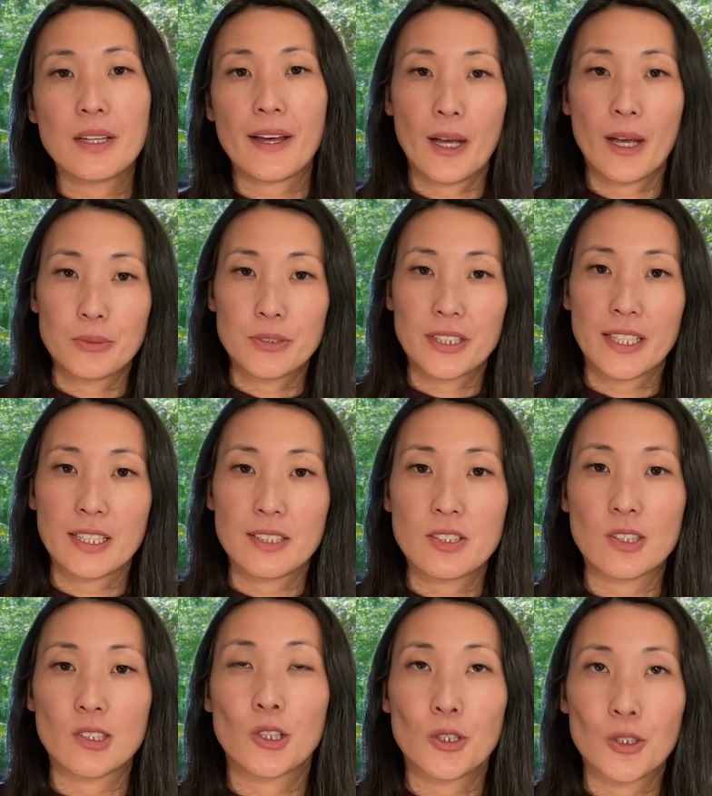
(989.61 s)
helps
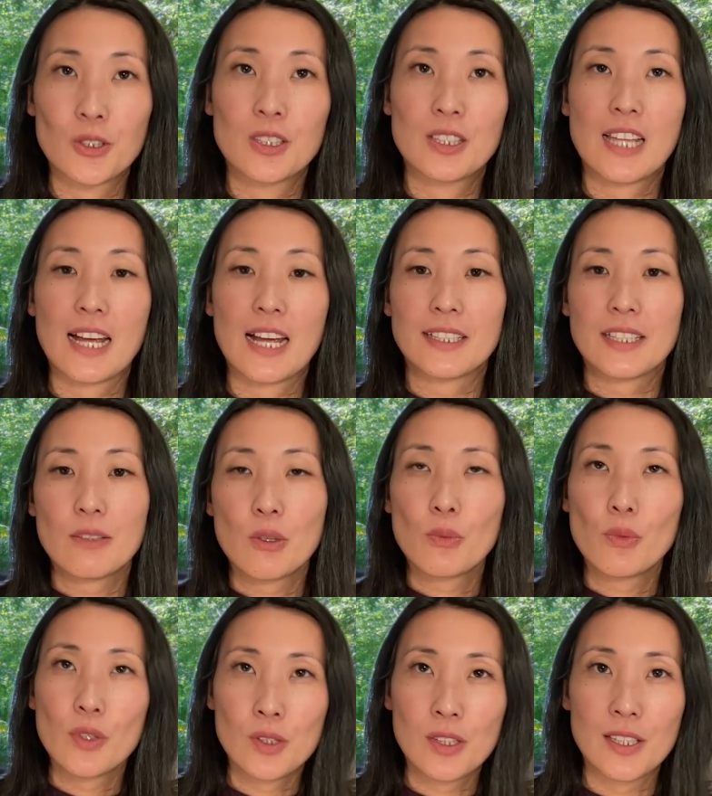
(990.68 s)
kids learn that even
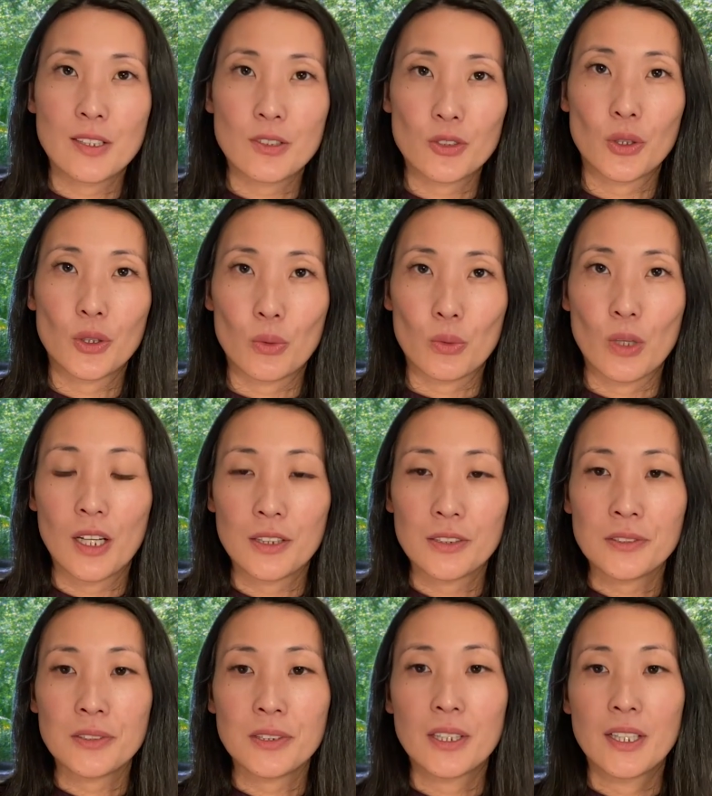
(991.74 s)
when things go
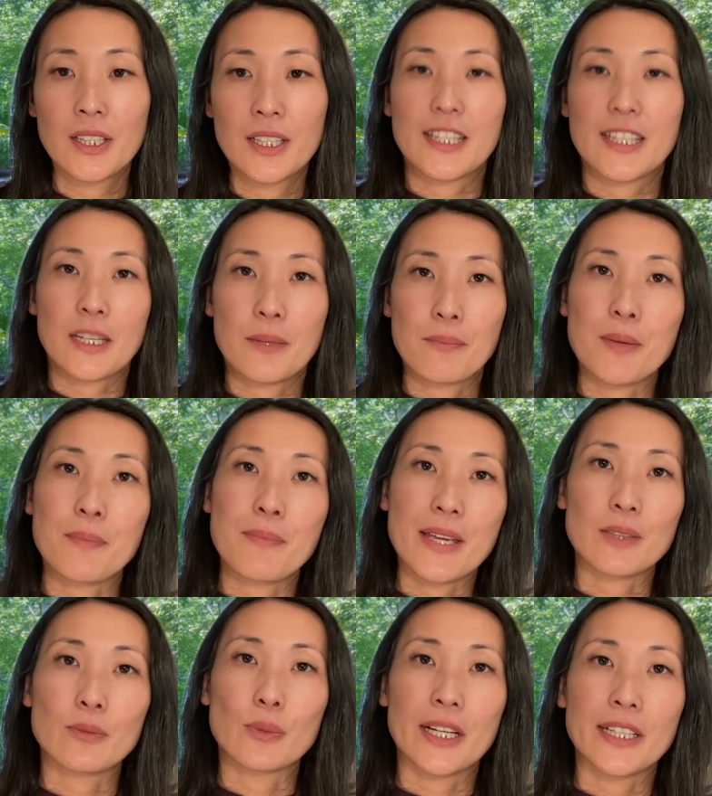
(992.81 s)
wrong, they can be
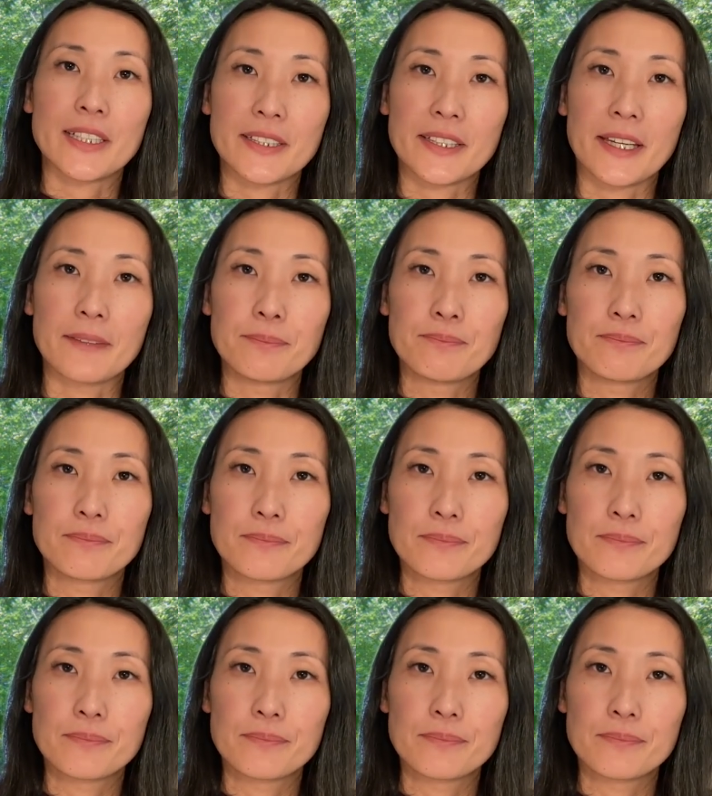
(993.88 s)
made right again.